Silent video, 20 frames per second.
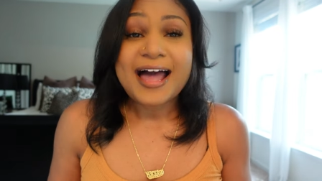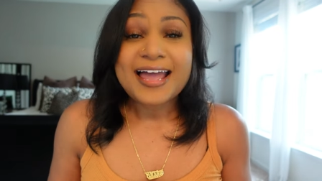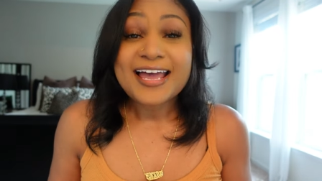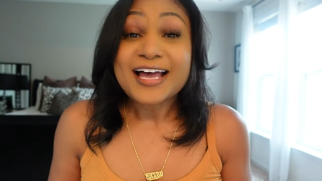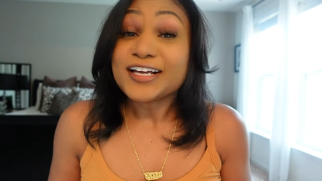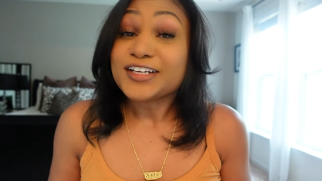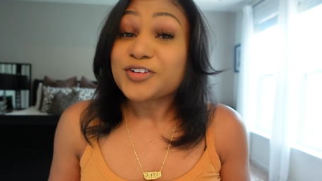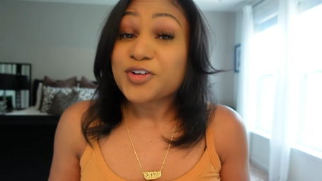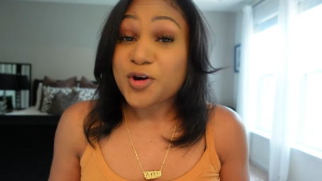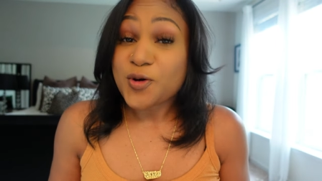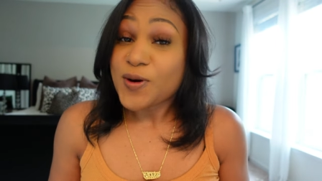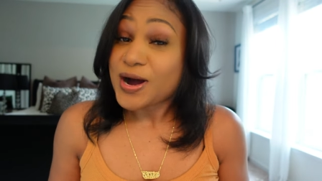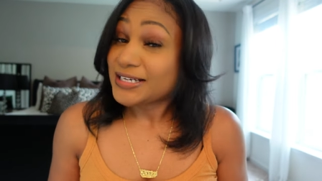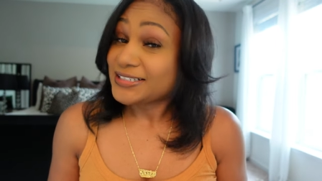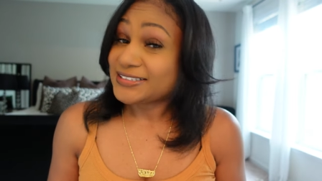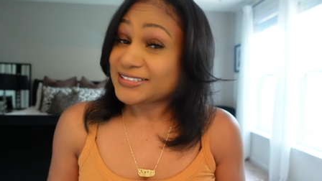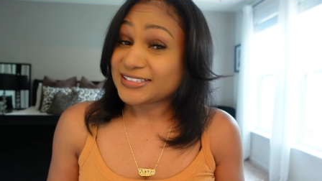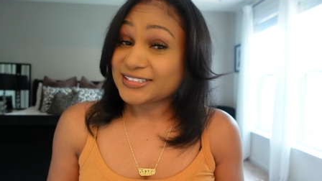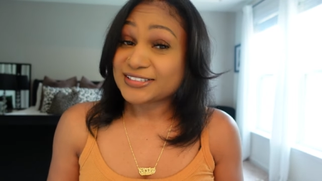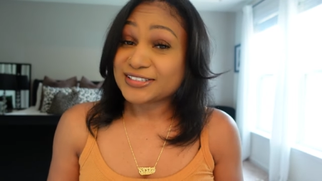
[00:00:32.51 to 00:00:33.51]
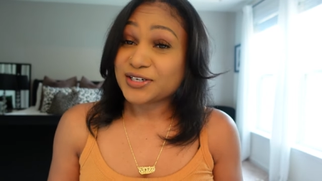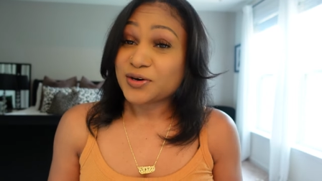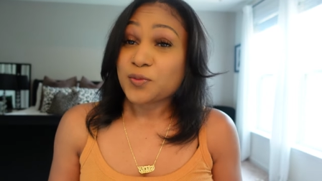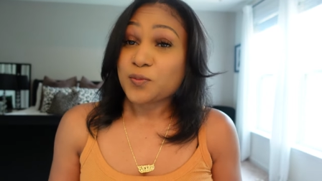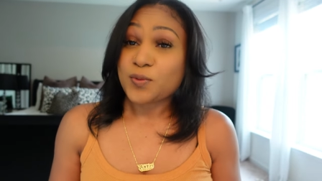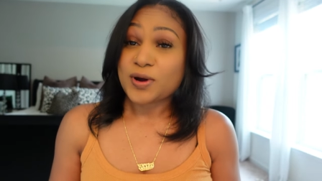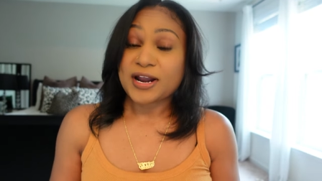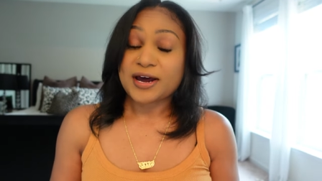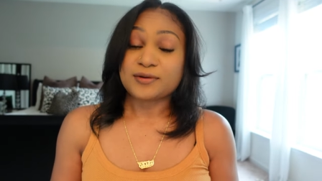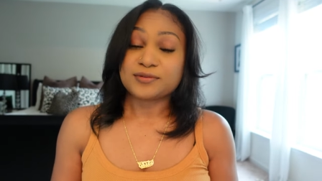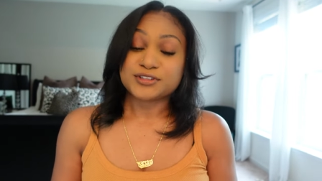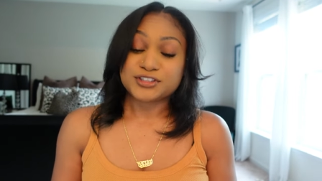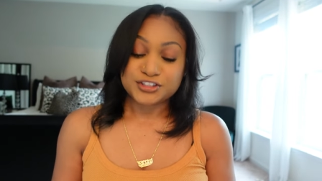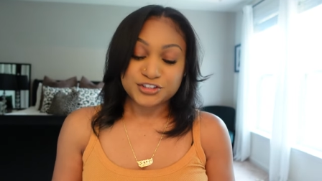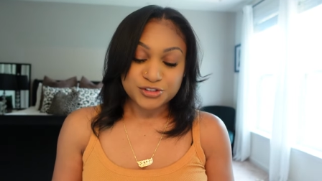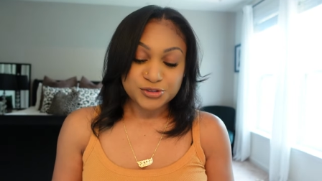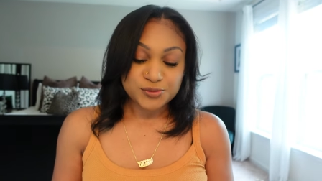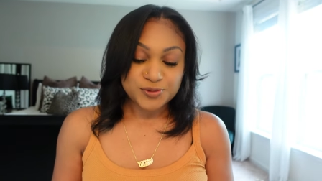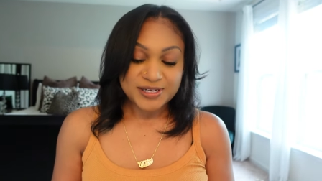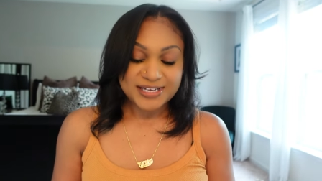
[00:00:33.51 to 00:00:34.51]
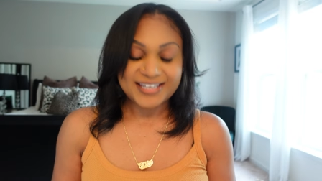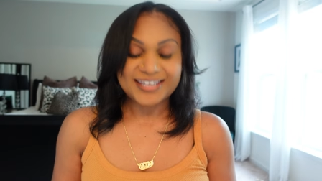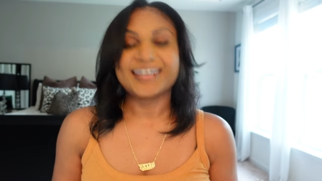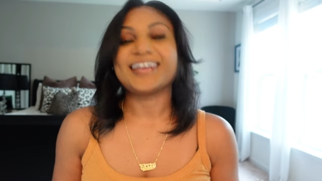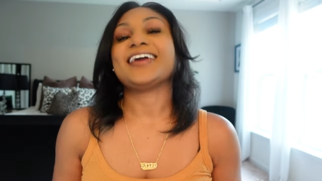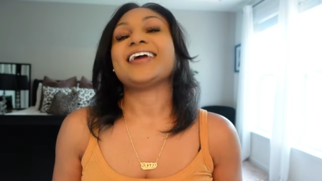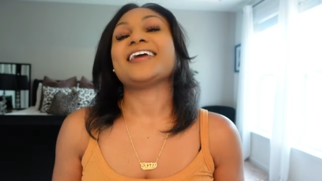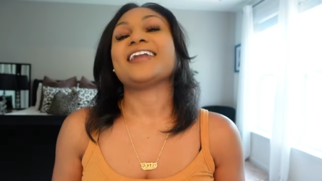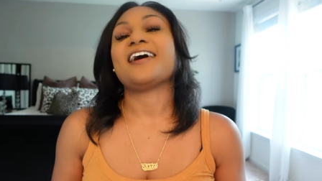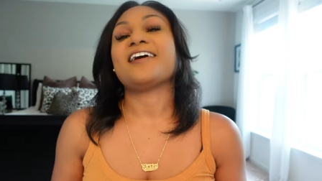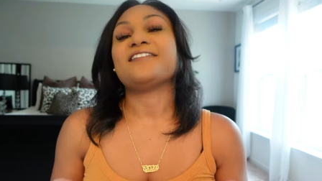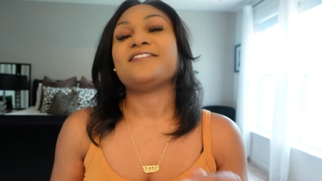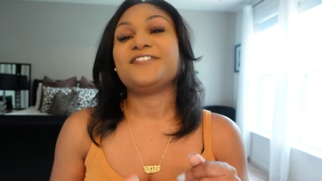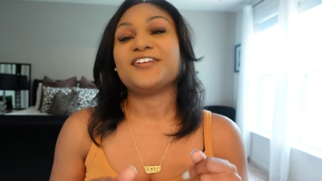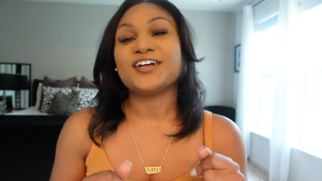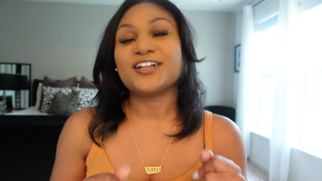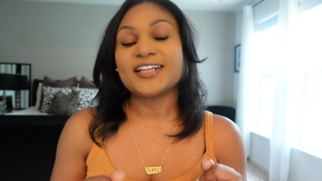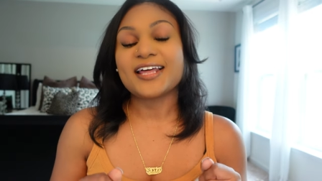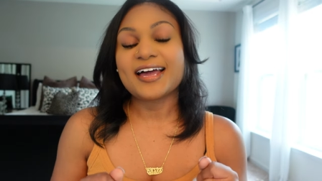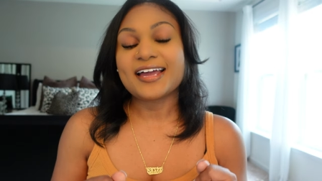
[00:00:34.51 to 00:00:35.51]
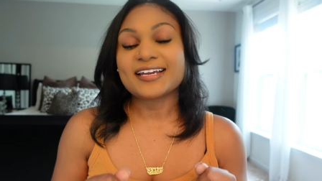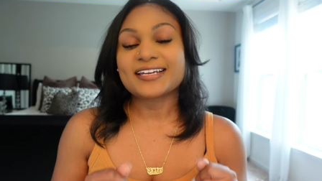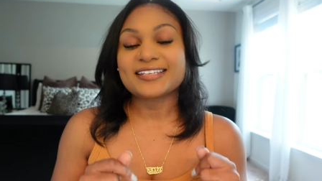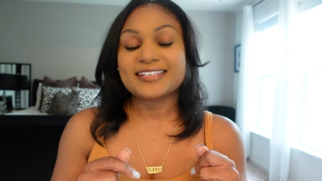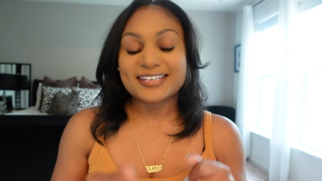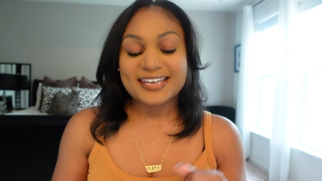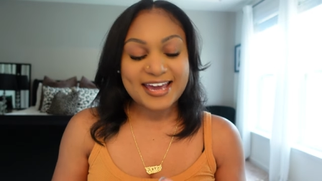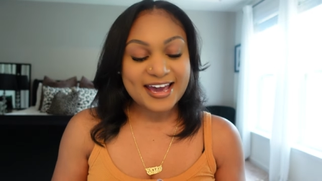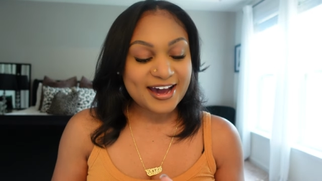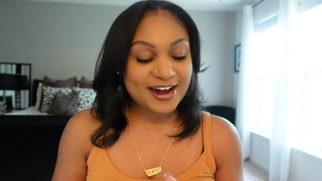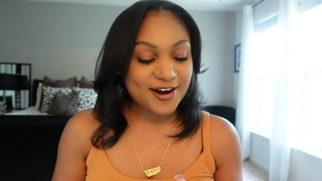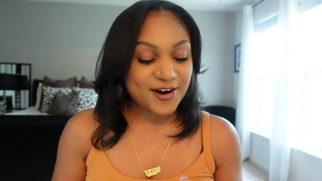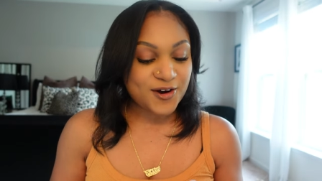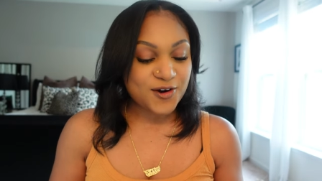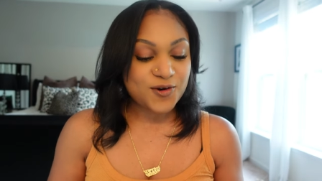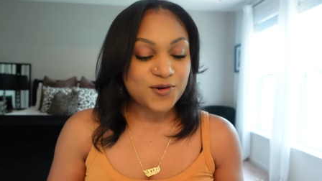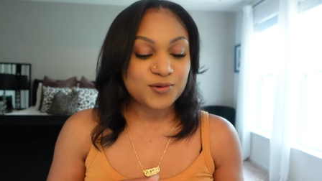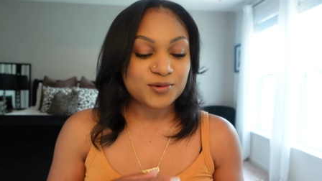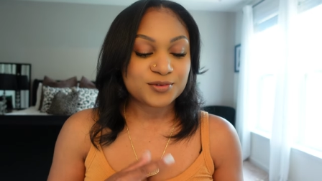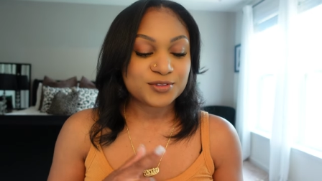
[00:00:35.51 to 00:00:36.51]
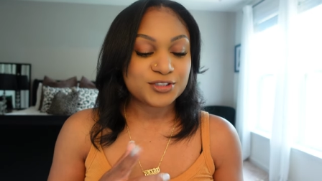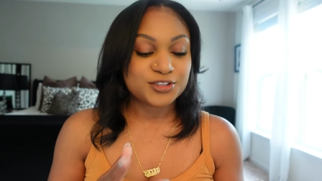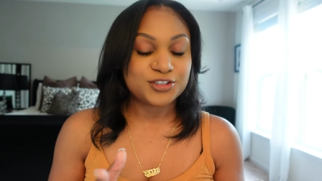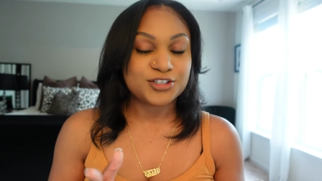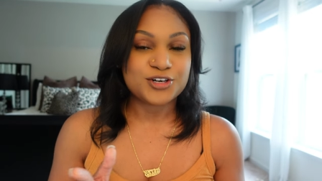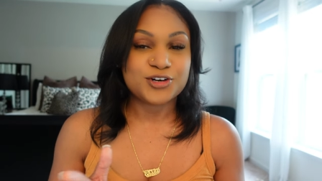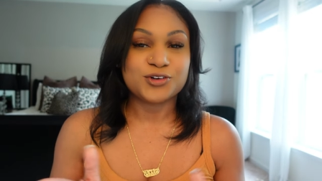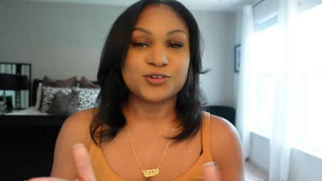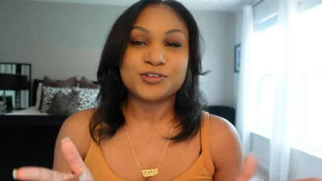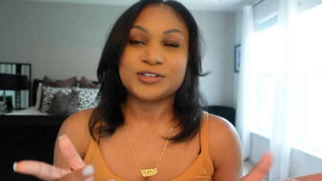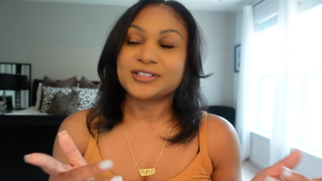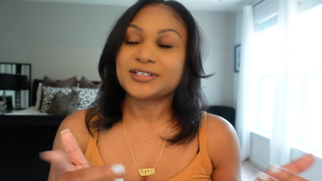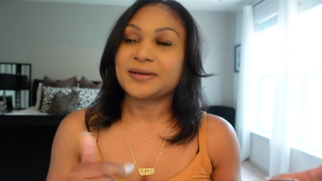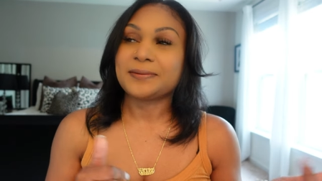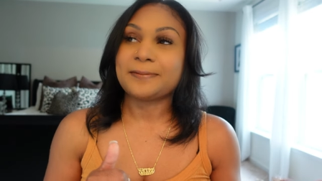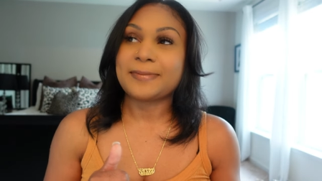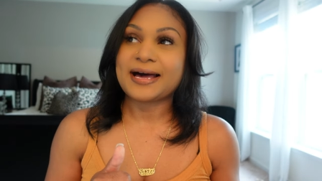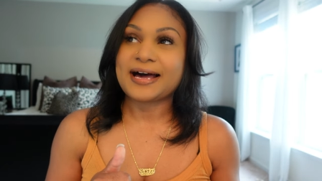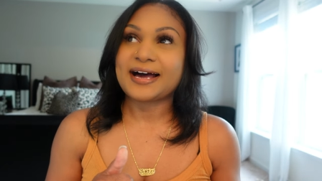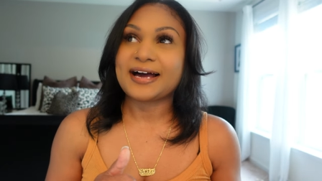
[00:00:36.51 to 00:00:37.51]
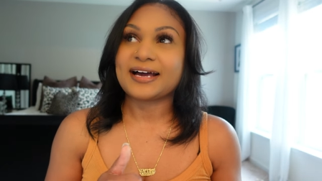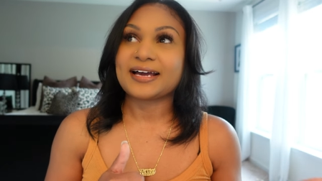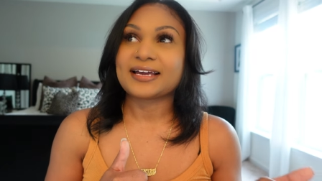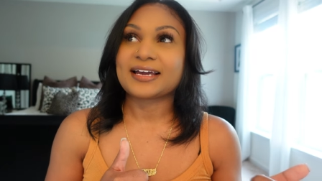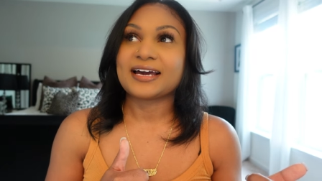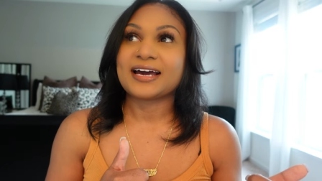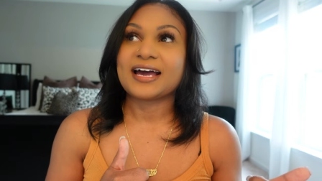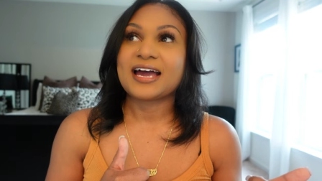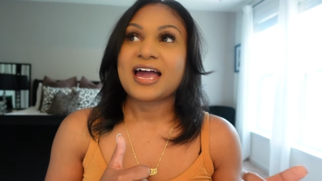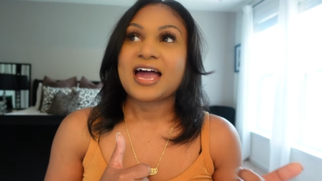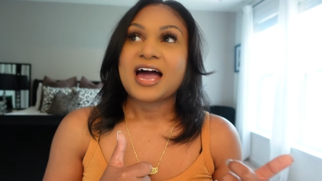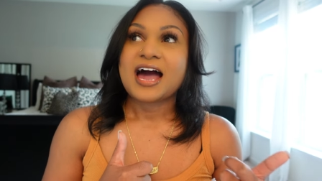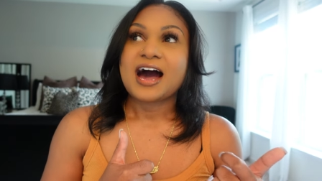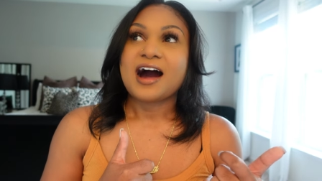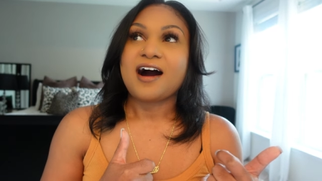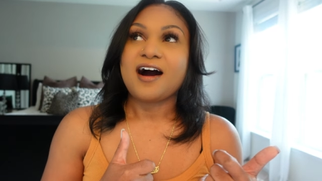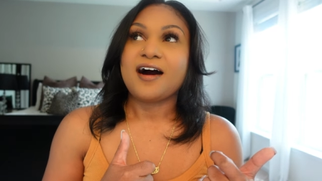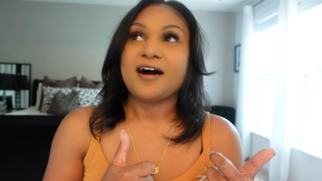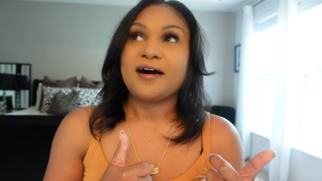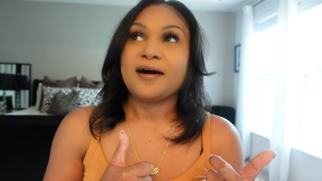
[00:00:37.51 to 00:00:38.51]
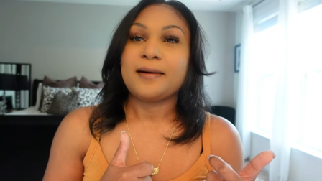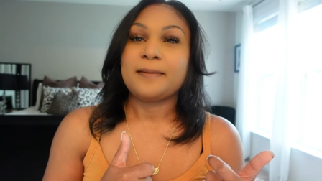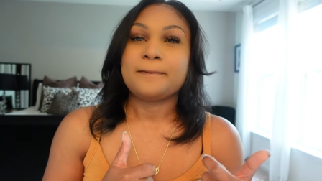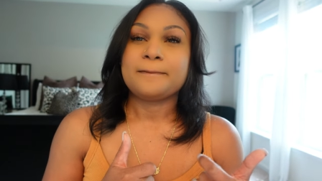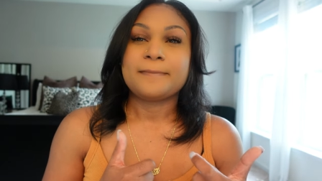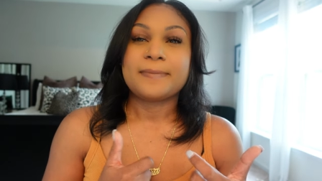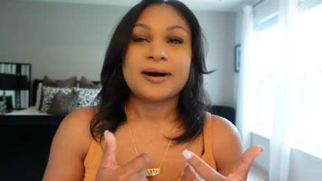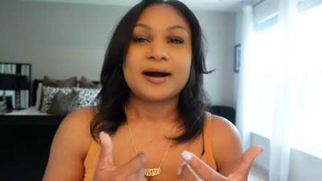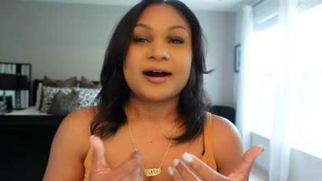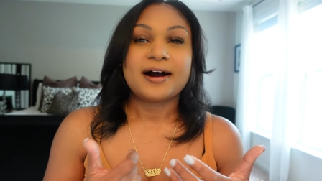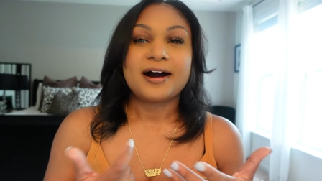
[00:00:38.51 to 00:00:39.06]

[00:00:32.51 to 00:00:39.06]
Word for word: I had no idea what I was doing and I feel like now, you know, looking back, um,